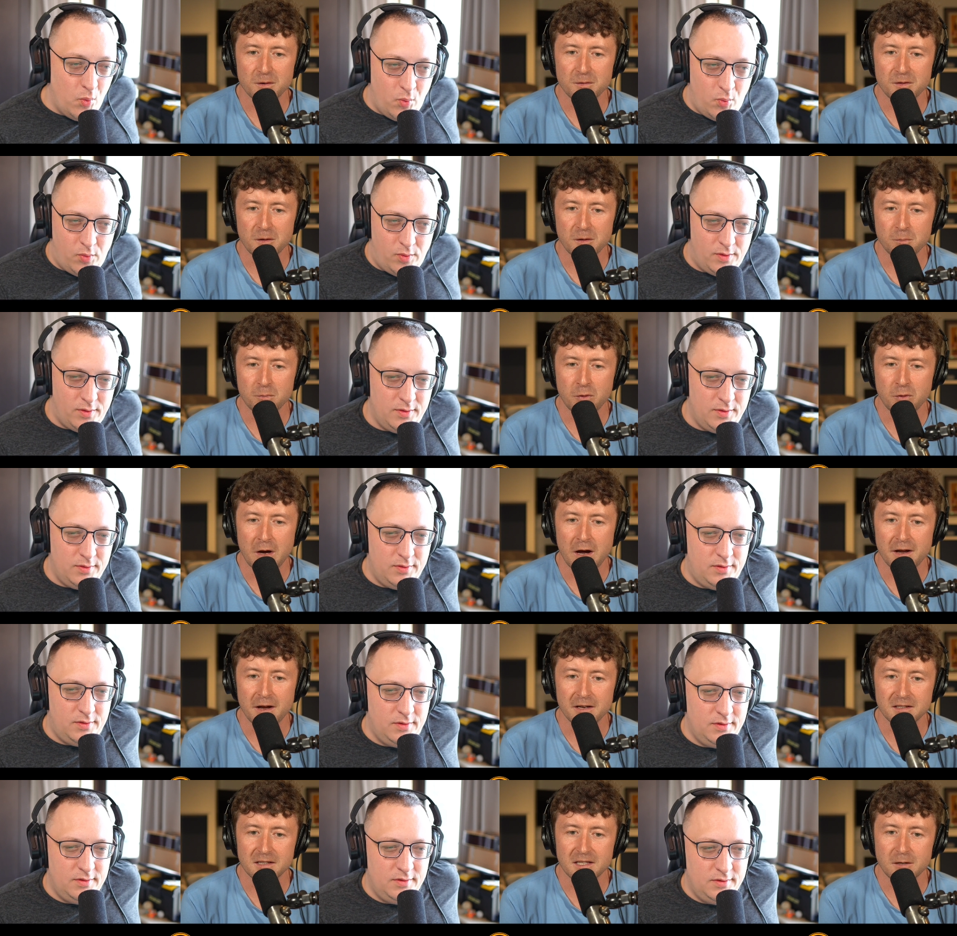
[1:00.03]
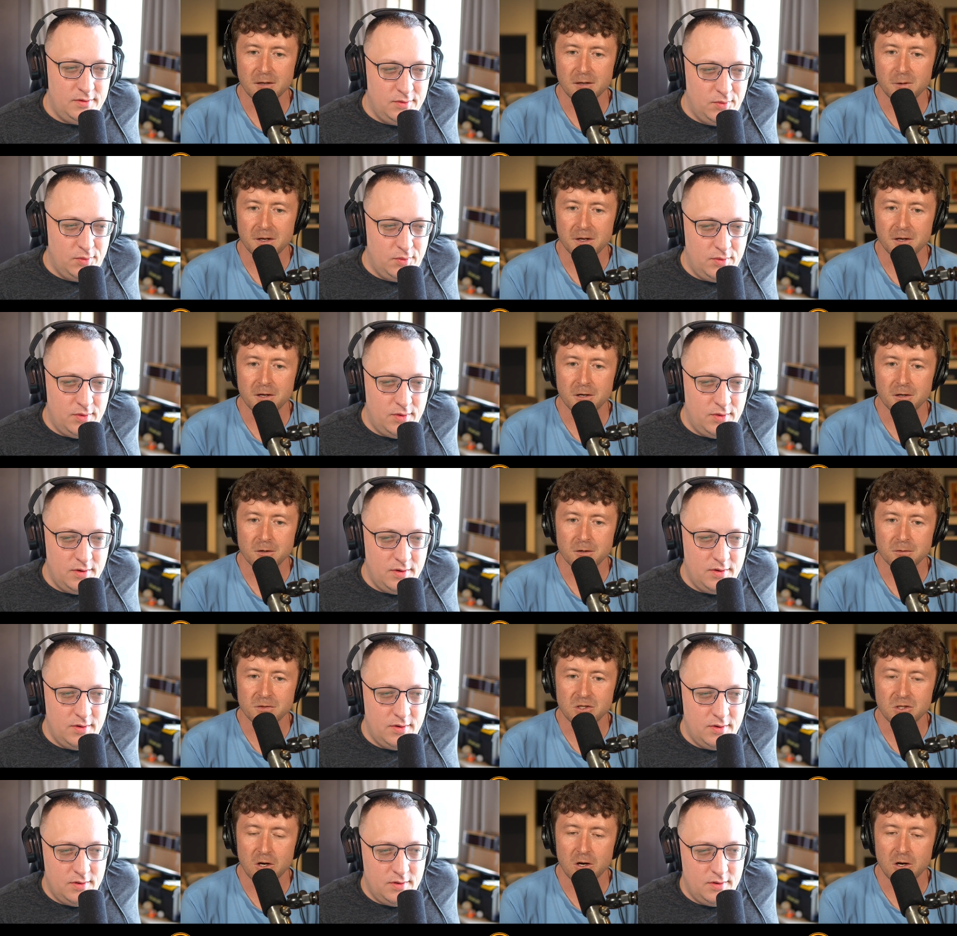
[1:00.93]
Speaker 1: the product that we all
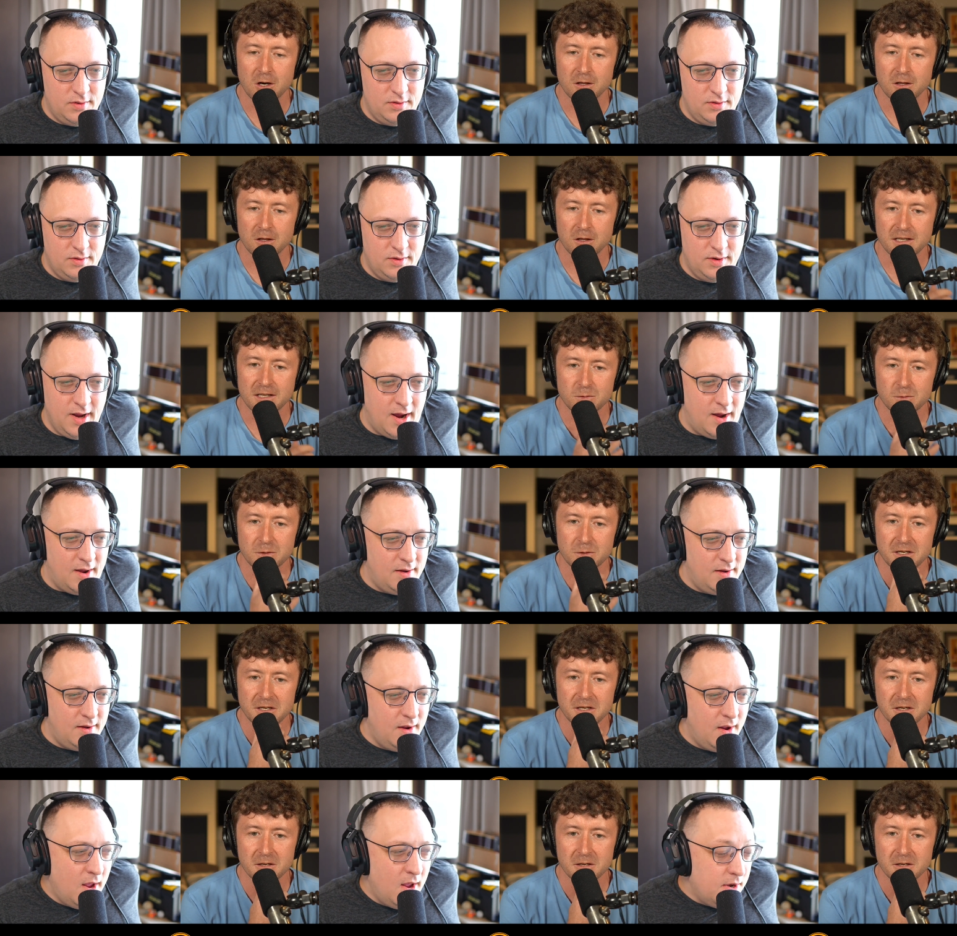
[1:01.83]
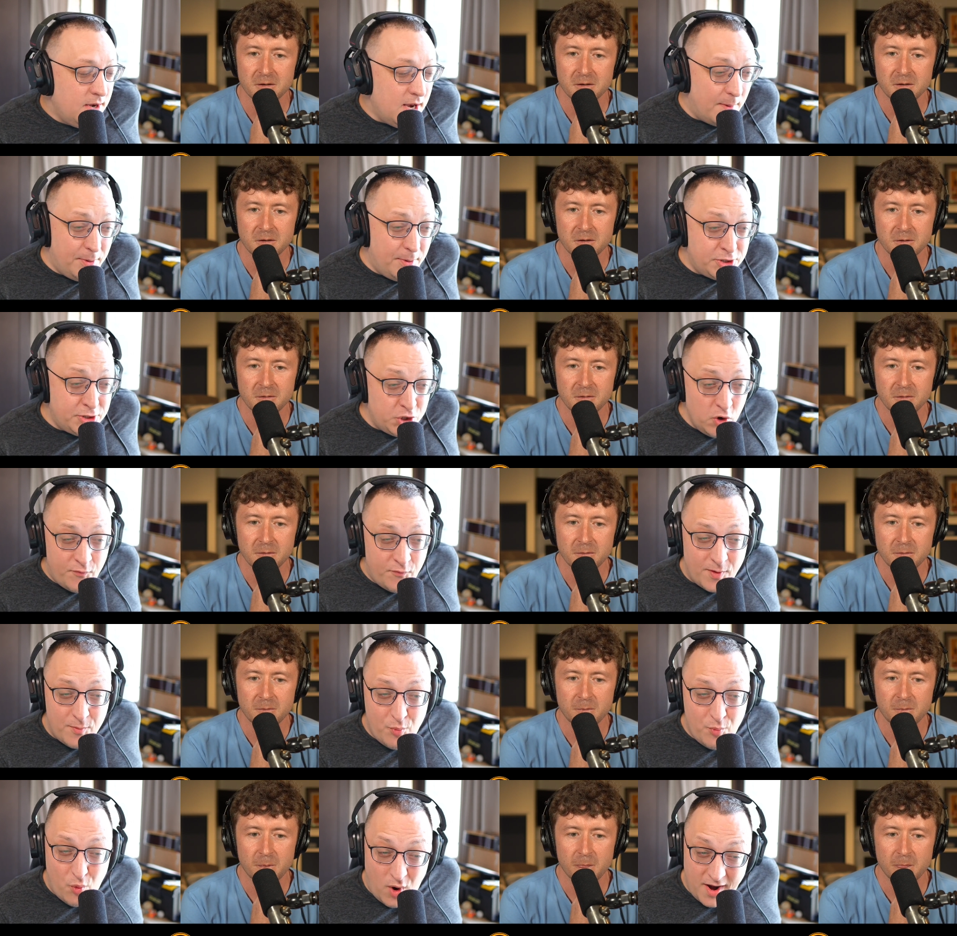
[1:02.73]
saw last yeah.
Speaker 2: week. Number two, from
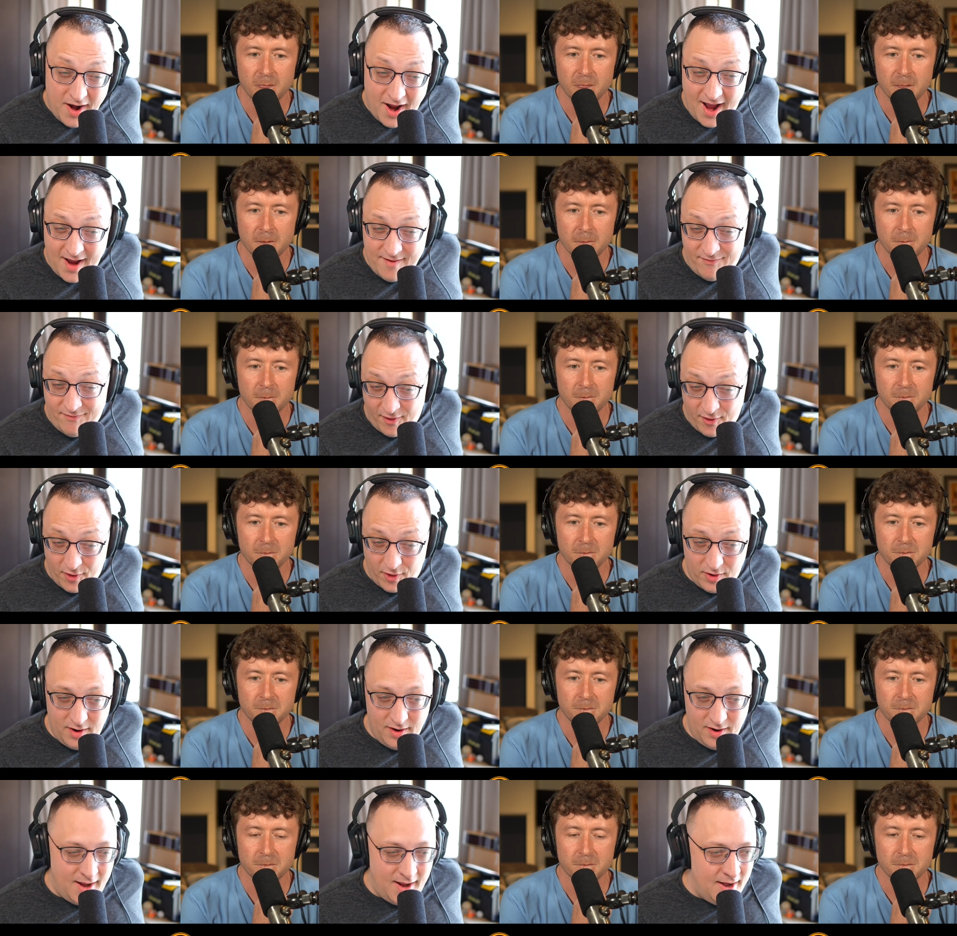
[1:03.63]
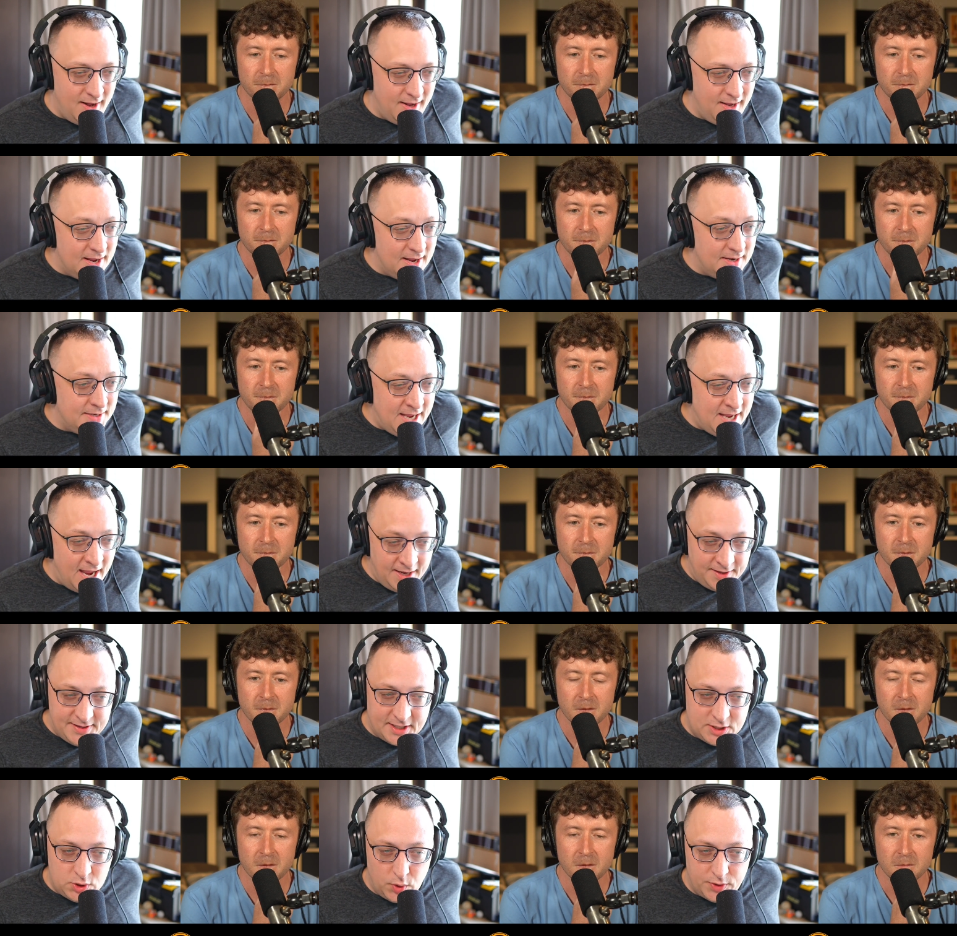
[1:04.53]
what I've heard, and again, take
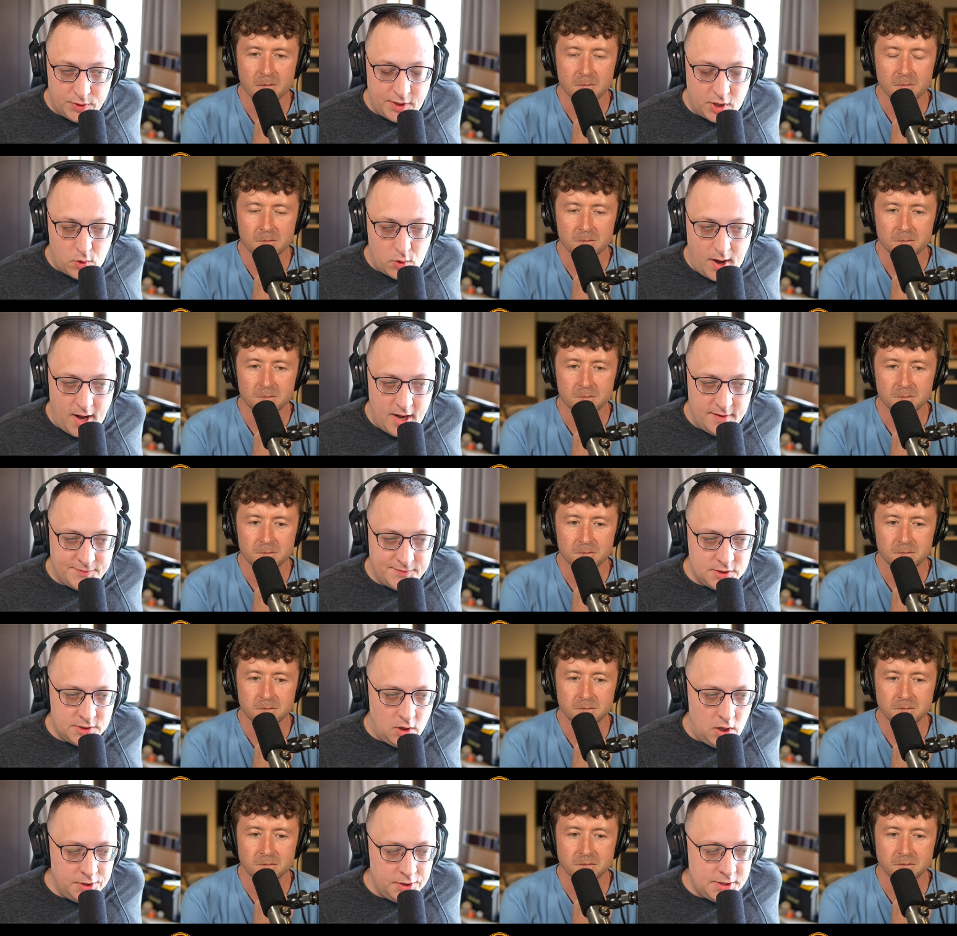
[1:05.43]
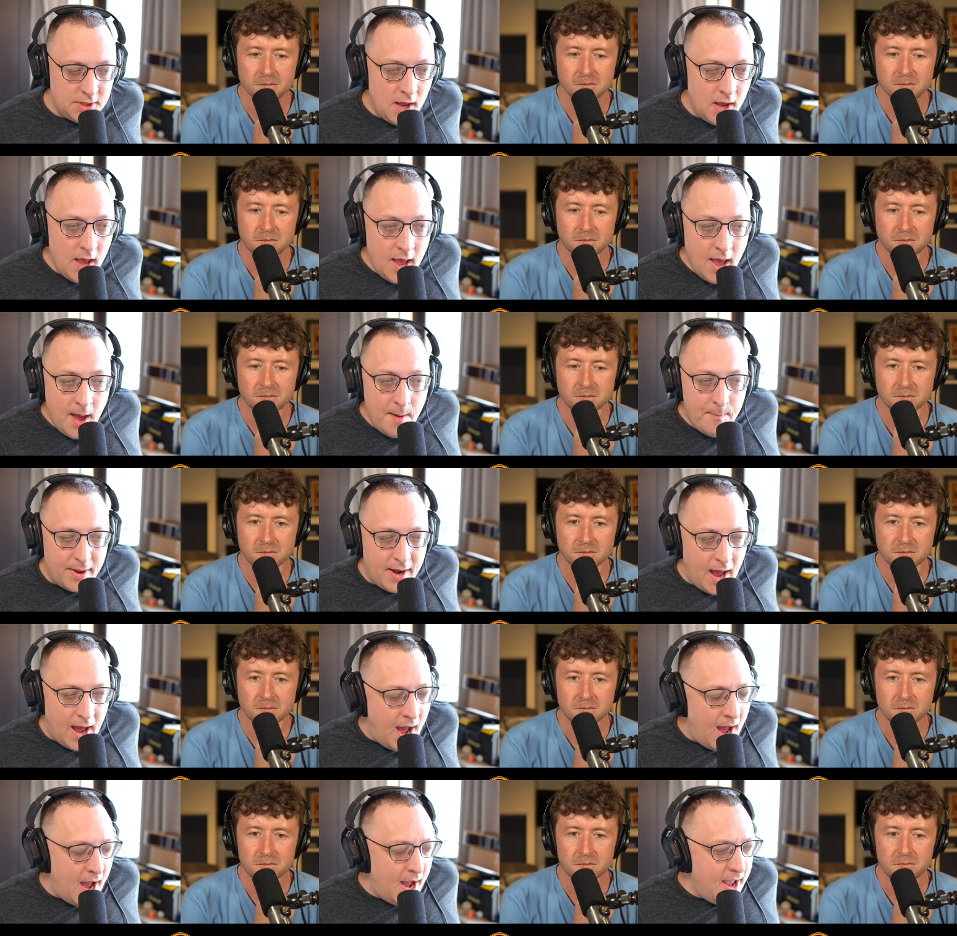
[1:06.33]
this with a grain of salt, but
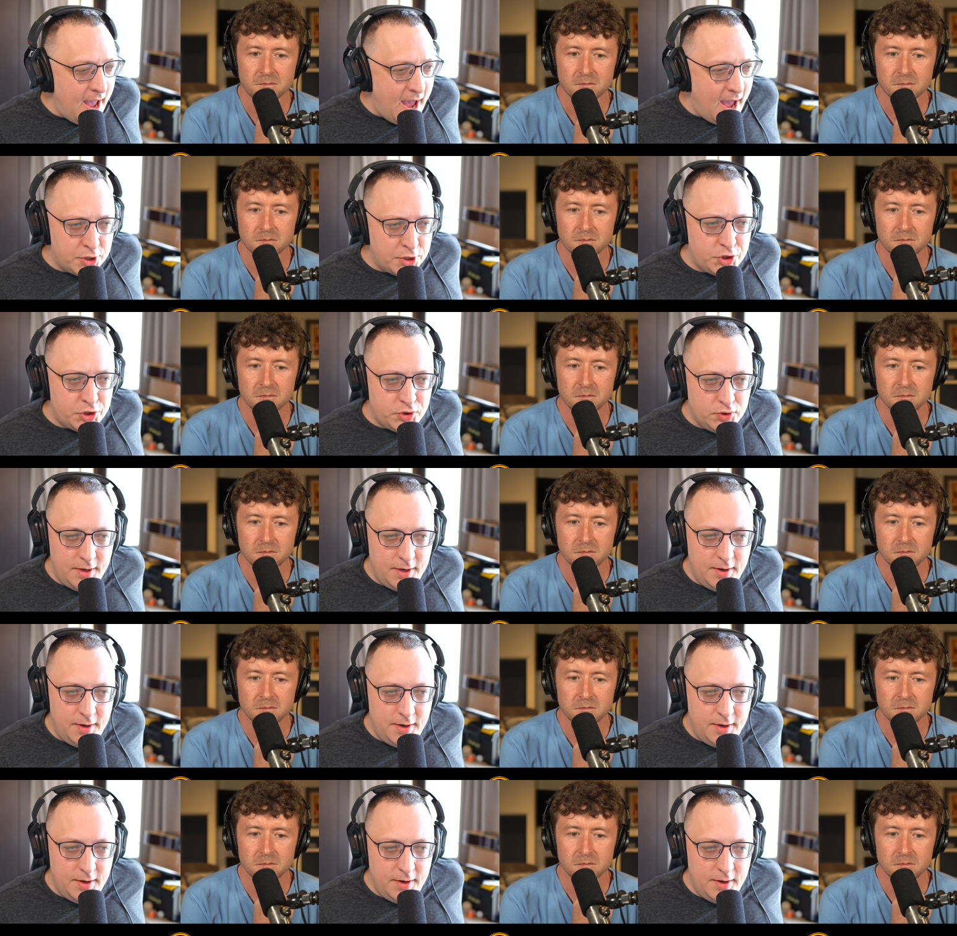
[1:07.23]
I actually